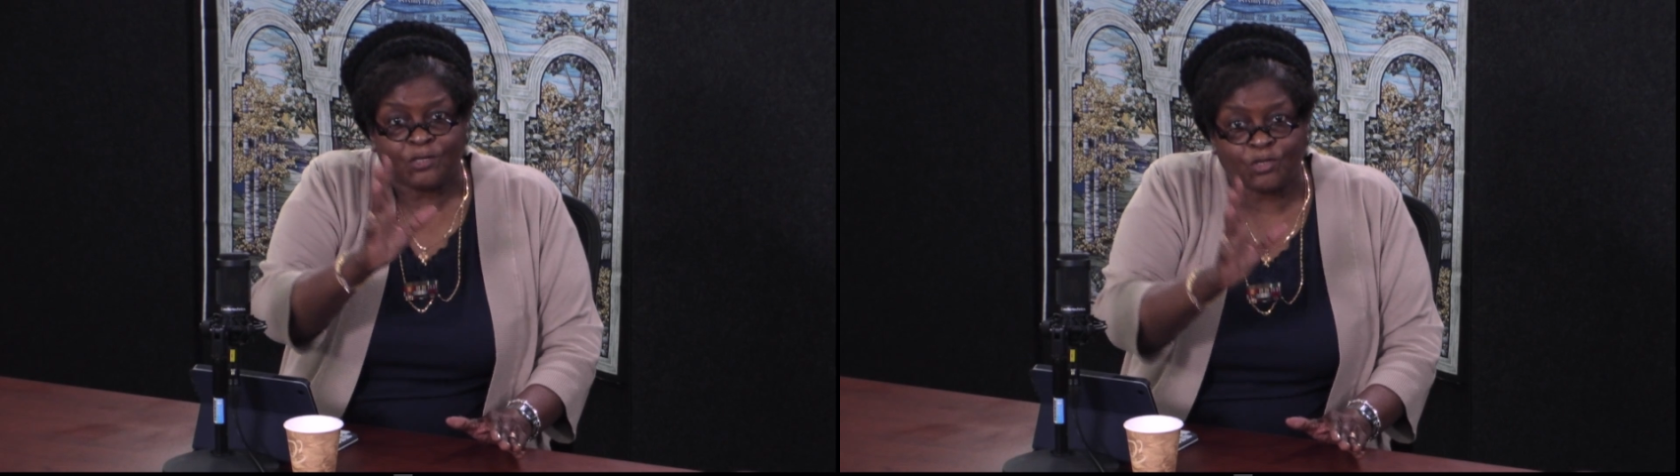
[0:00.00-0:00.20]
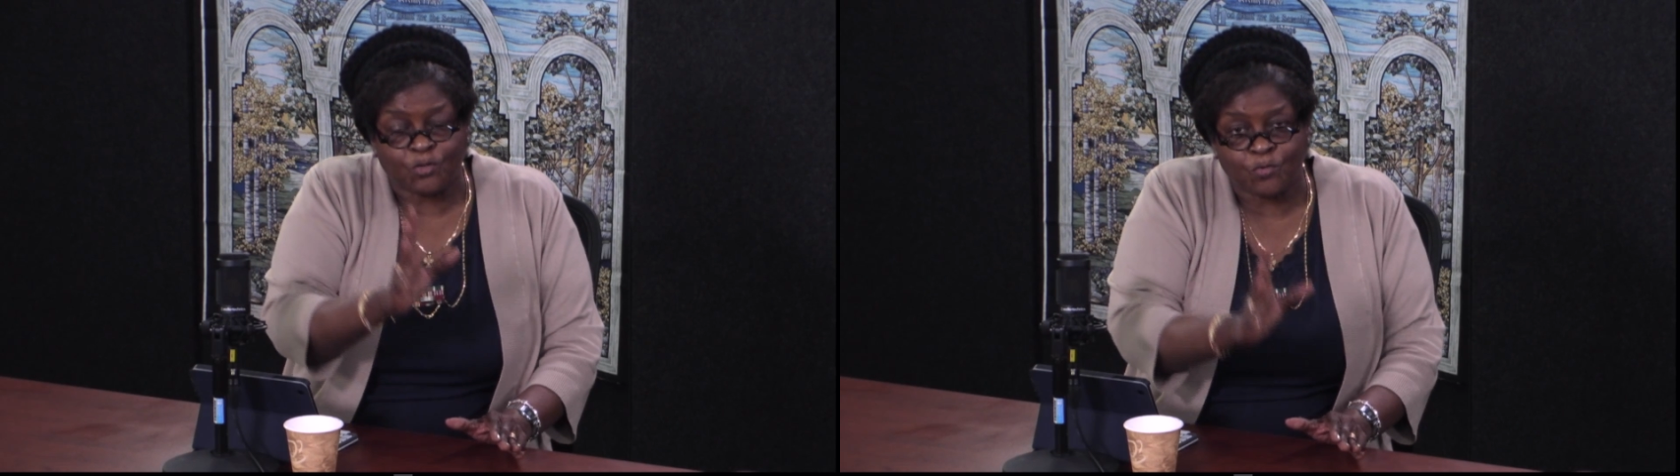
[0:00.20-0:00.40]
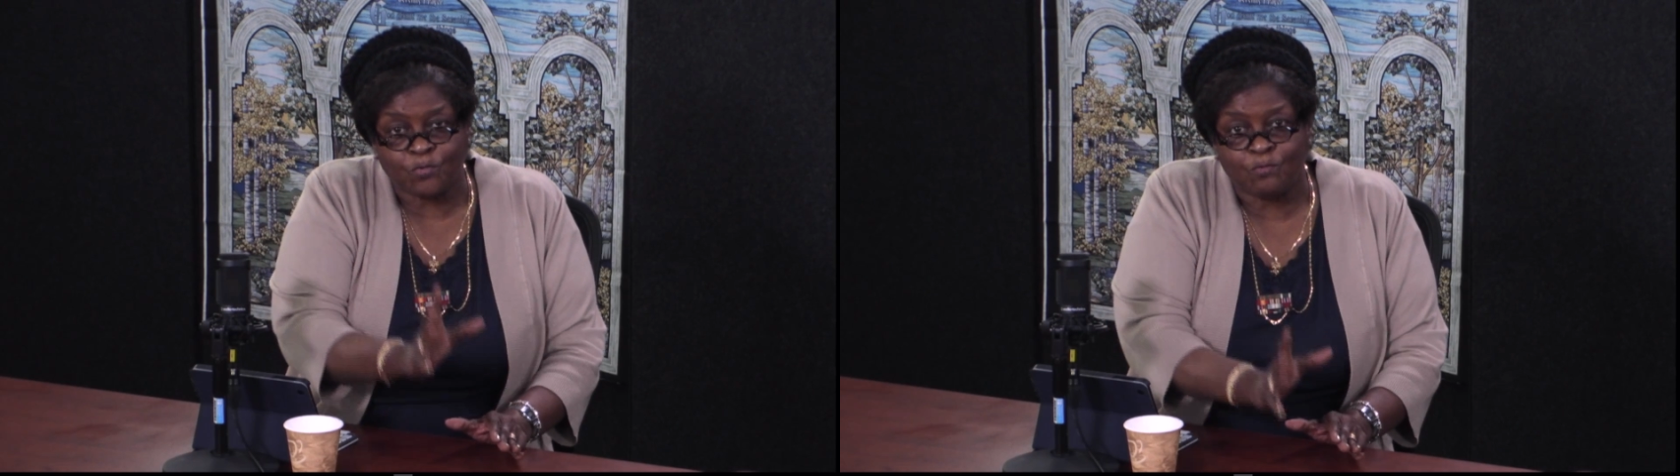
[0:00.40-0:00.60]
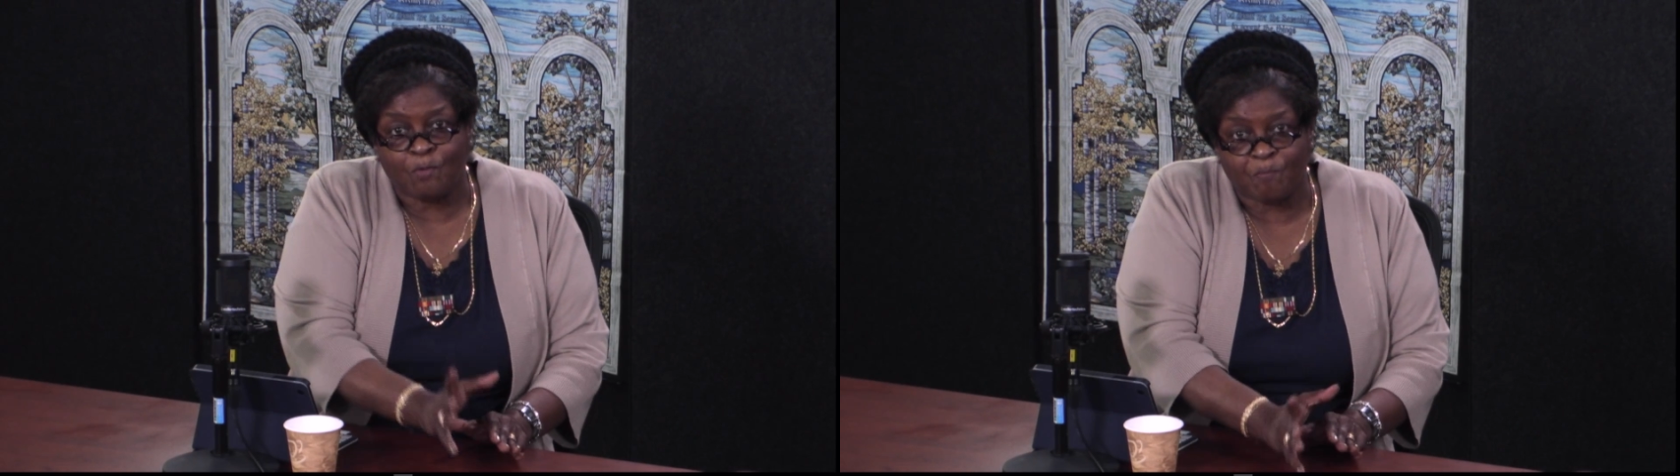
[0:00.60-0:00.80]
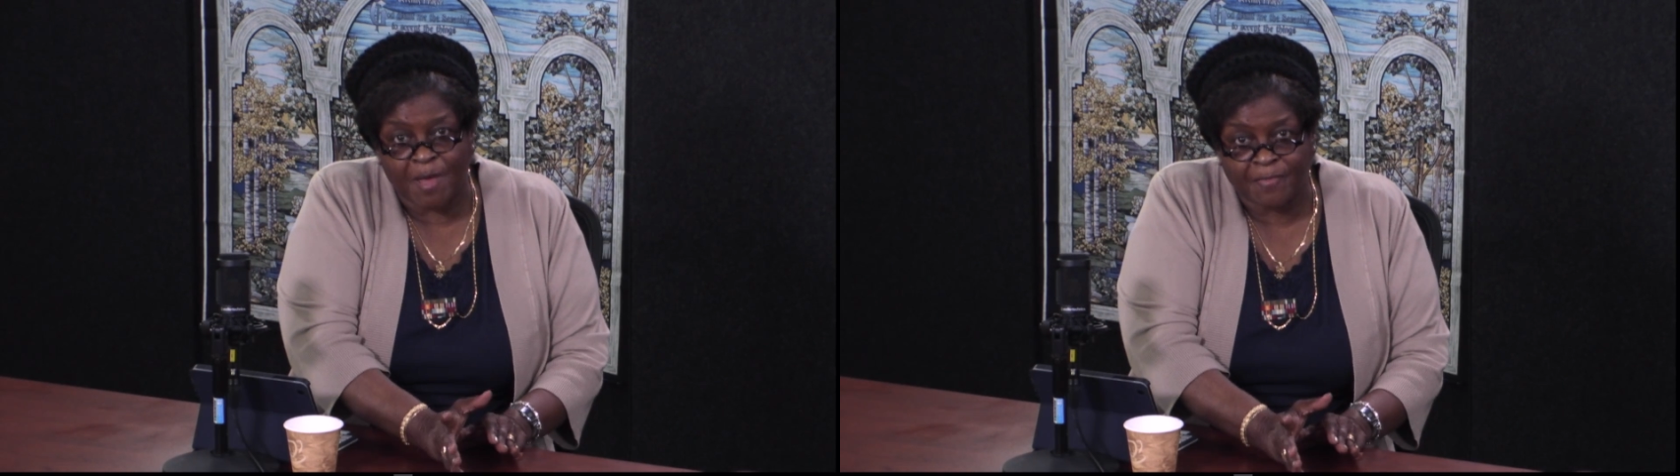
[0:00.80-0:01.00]
to
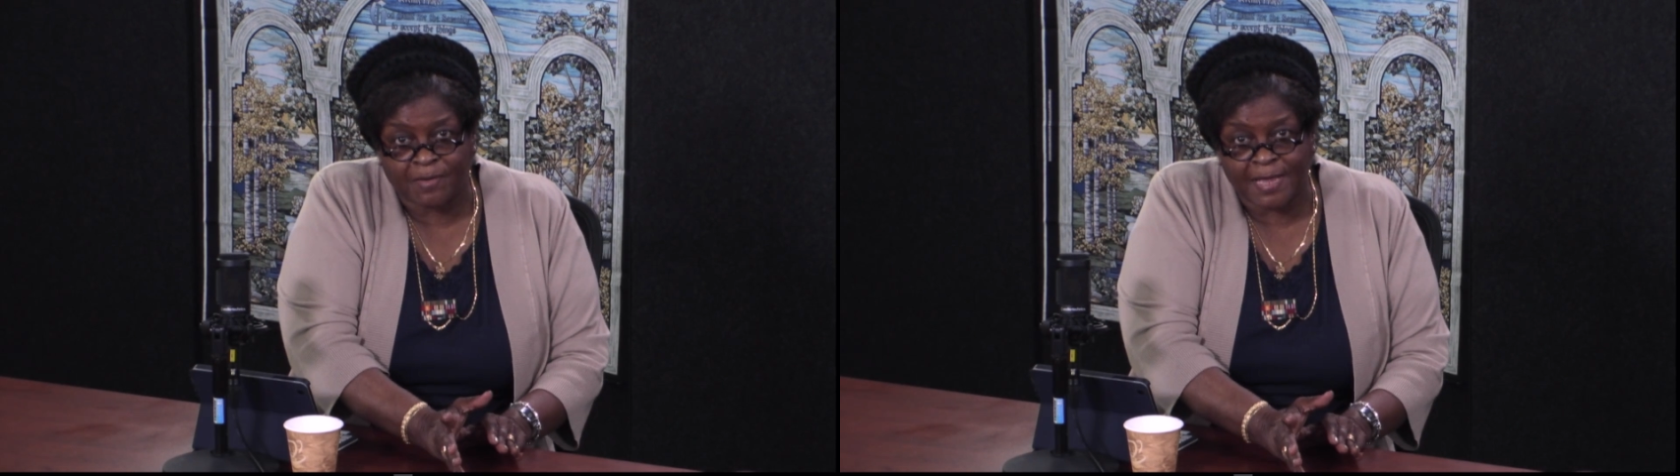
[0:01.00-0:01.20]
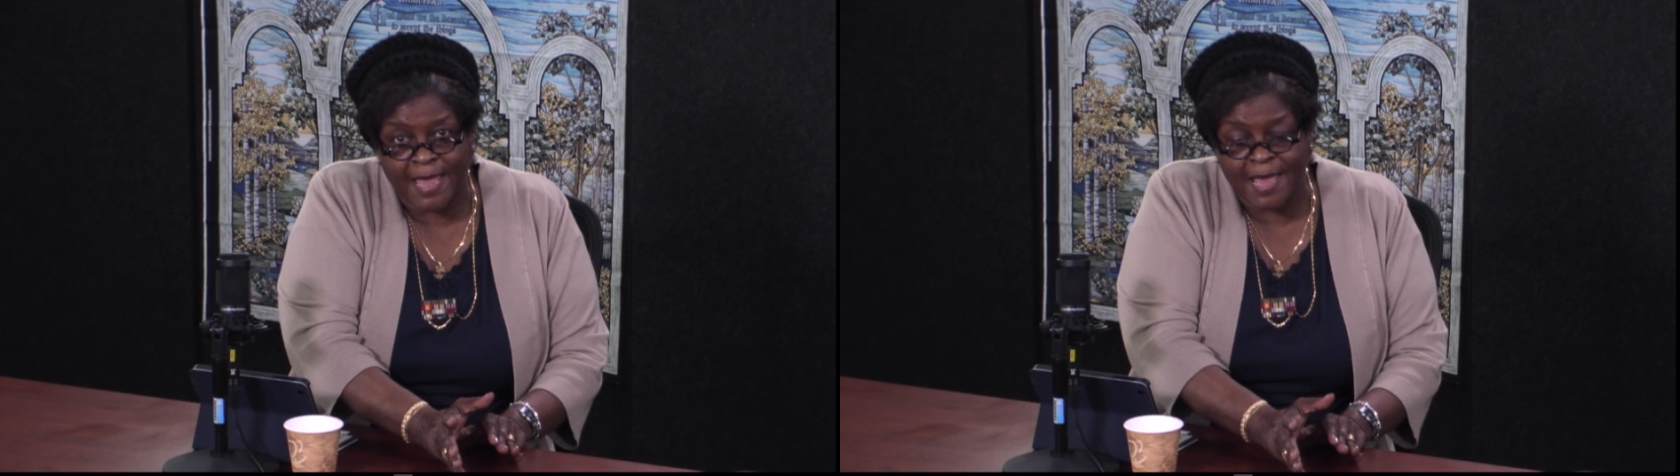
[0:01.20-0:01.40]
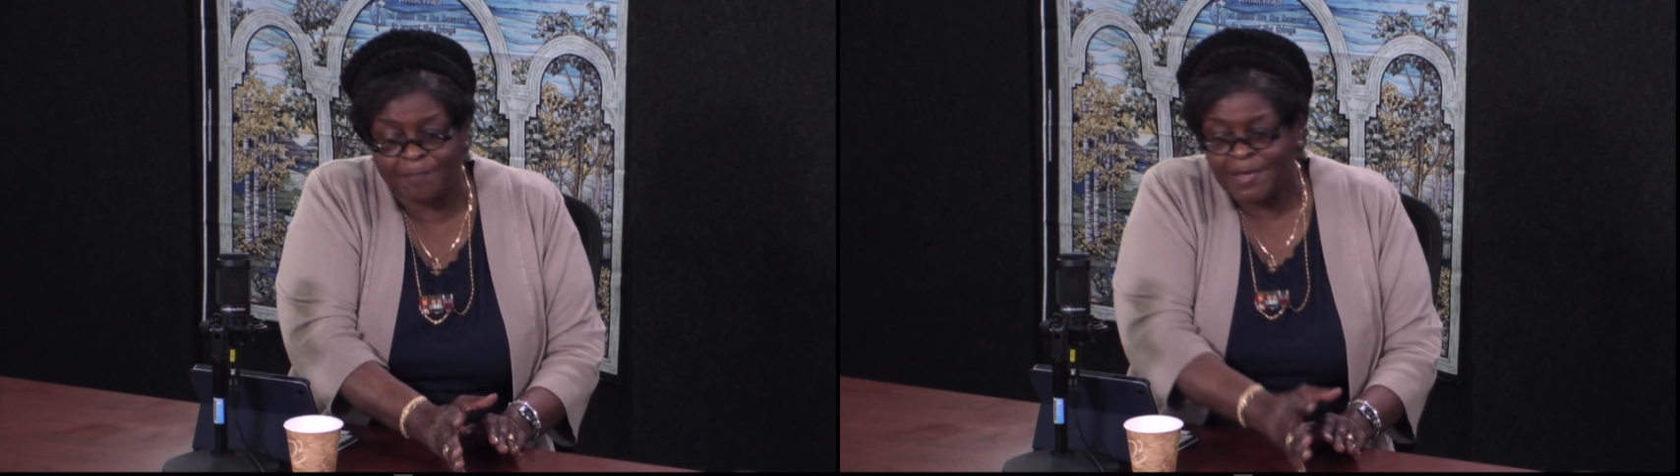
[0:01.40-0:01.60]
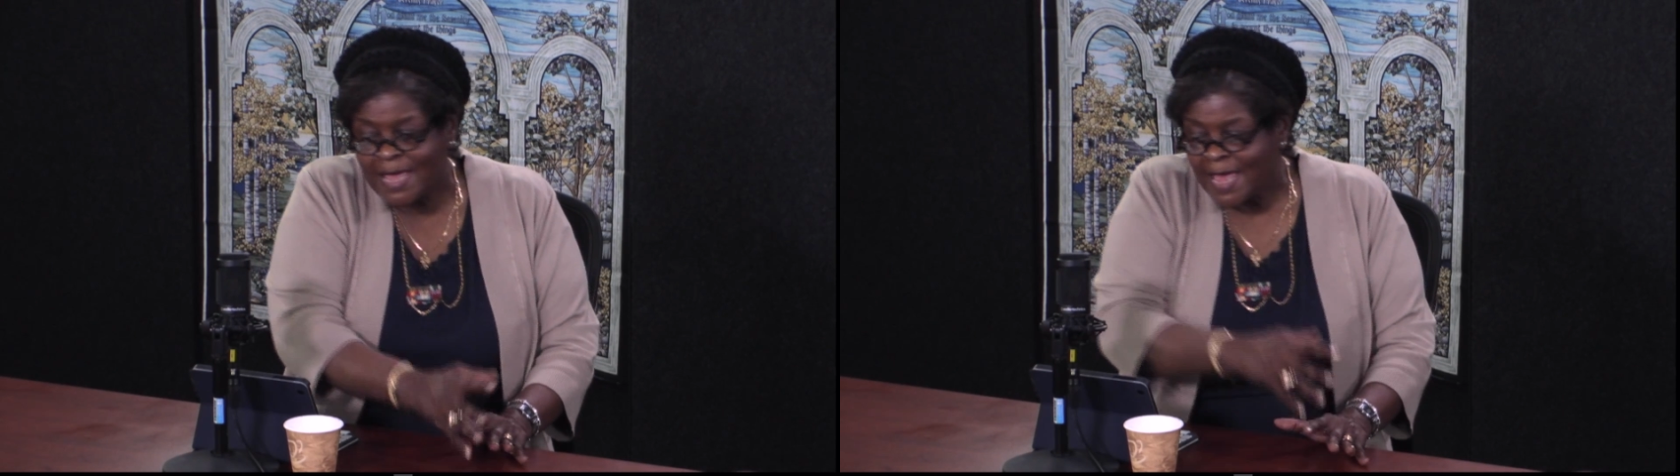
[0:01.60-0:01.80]
Bethlehem.